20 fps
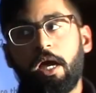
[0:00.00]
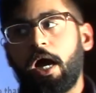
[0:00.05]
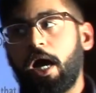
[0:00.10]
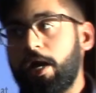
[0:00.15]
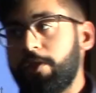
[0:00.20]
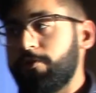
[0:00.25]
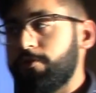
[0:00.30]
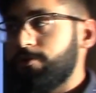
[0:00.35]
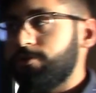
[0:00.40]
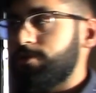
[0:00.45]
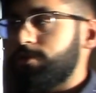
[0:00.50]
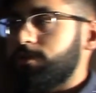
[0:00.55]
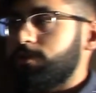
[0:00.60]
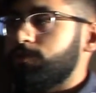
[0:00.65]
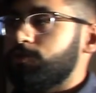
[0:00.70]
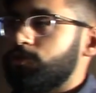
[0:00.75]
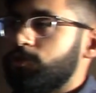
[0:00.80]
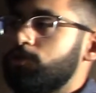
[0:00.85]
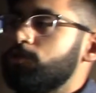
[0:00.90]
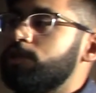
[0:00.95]

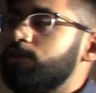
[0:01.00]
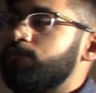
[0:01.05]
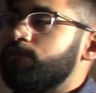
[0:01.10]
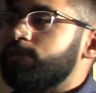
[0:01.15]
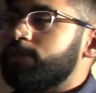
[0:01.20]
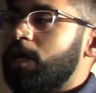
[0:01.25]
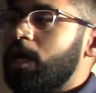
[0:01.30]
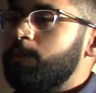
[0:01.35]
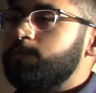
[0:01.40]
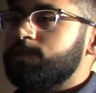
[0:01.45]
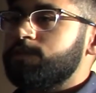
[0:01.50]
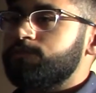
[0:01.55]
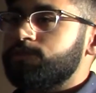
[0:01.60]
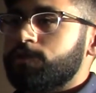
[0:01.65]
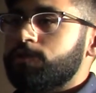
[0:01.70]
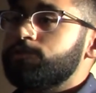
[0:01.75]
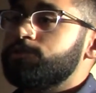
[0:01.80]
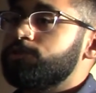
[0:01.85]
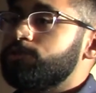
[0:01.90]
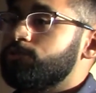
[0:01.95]
there's 2 different types of
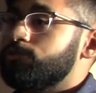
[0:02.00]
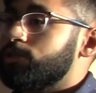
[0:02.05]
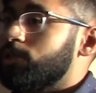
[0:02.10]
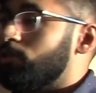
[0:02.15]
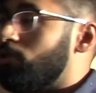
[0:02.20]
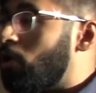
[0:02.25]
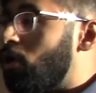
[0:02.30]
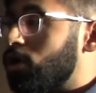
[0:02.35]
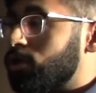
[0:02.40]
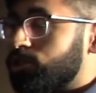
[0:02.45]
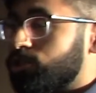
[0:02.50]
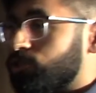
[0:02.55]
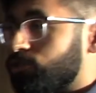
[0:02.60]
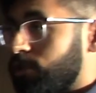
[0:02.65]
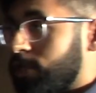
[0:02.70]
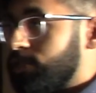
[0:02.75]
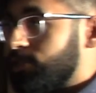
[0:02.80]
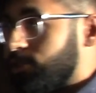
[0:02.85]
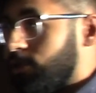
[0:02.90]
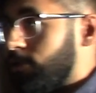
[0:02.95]
searches. There's a long
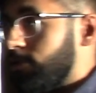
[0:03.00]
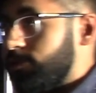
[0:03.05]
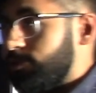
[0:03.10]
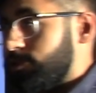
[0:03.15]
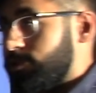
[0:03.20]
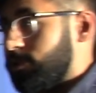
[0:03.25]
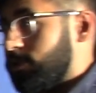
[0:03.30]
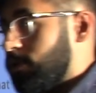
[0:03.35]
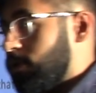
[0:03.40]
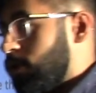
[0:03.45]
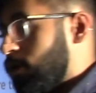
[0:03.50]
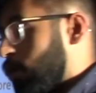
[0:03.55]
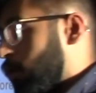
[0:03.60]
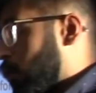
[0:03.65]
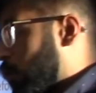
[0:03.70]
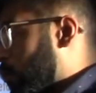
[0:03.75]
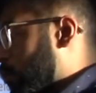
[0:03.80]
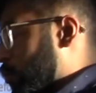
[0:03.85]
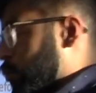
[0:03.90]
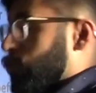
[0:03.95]
string search
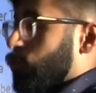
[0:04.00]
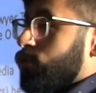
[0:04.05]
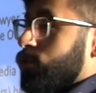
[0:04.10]
or a short